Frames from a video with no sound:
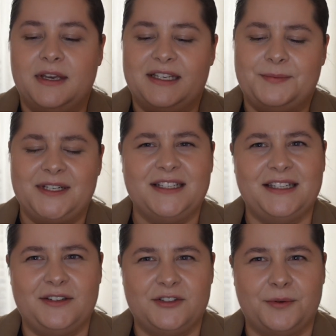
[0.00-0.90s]
especially
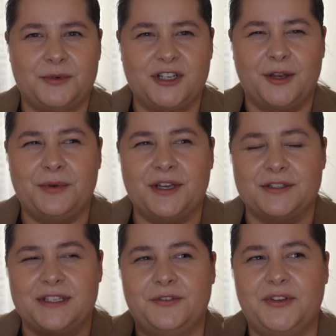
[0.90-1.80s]
in the summertime,
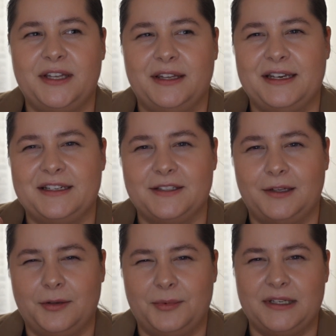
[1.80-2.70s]
because I feel it is a
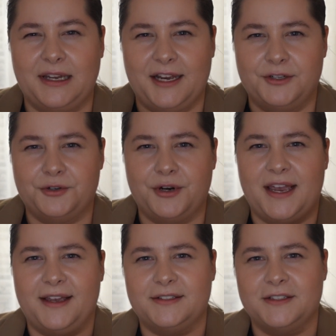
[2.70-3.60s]
little bit lighter
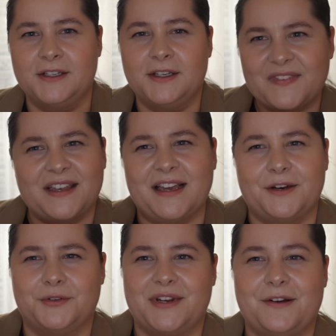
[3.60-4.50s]
and then I
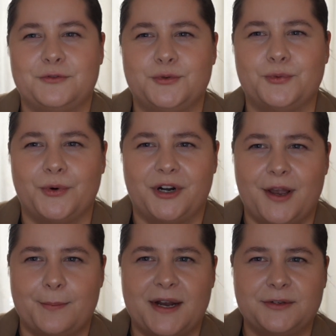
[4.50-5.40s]
don't have to worry
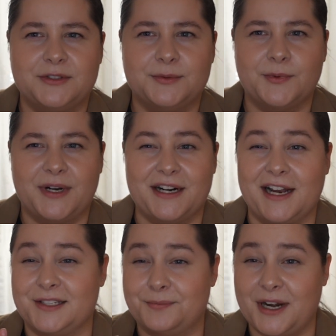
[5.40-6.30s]
about where
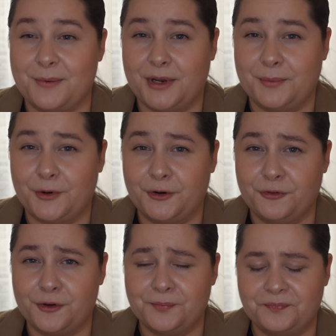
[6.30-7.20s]
I spray my
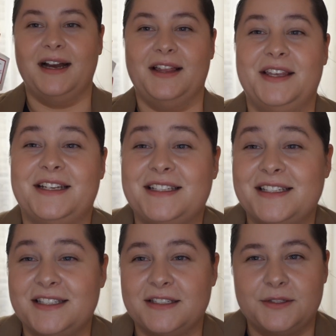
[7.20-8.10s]
perfume. I think
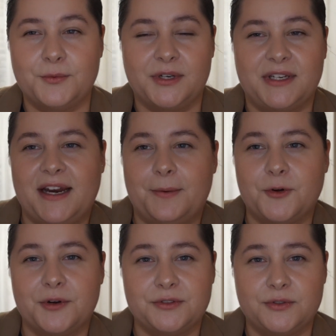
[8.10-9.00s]
this is the one that I'm
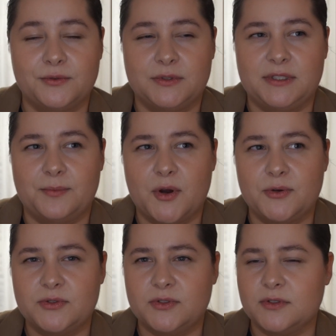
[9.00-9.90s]
going to use the
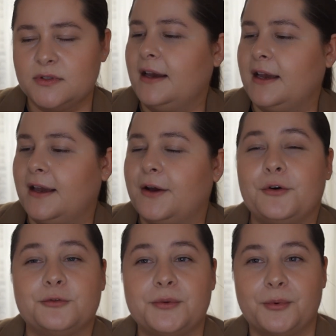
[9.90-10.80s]
most
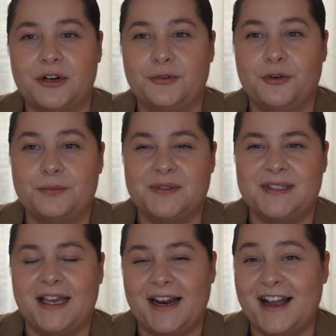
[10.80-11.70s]
of the perfumes
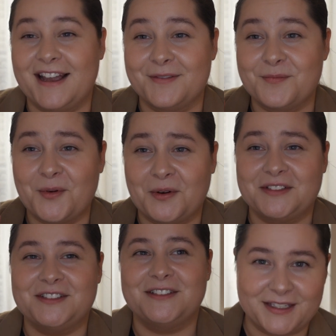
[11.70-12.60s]
that I
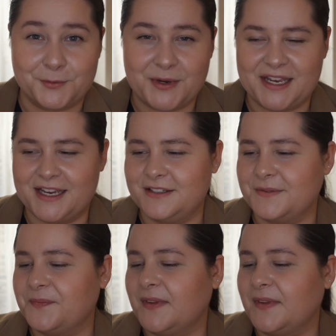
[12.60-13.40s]
bought this weekend.